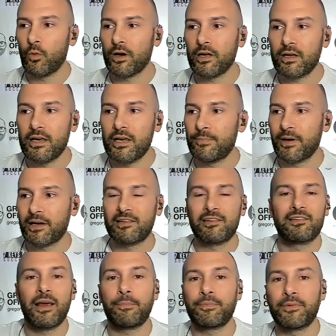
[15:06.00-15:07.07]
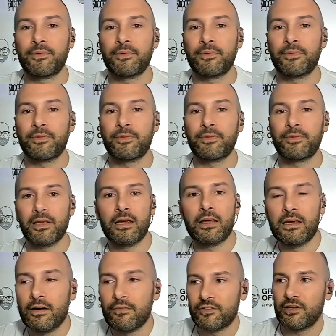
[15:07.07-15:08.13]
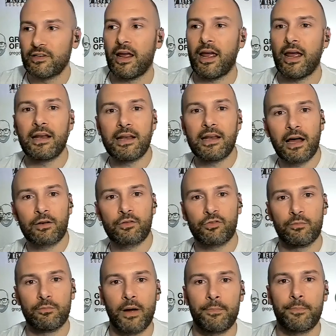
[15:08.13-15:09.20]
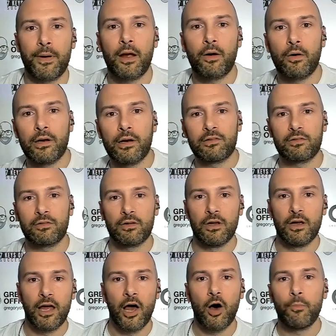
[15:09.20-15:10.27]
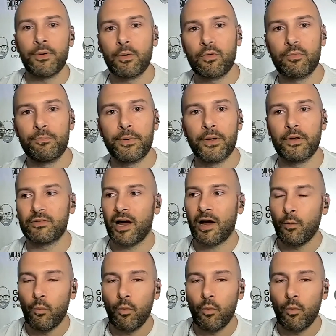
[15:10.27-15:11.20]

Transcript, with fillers: want to keep accepting gifts and handouts from my parents, helping mm -hmm. with mm-hmm. bills. I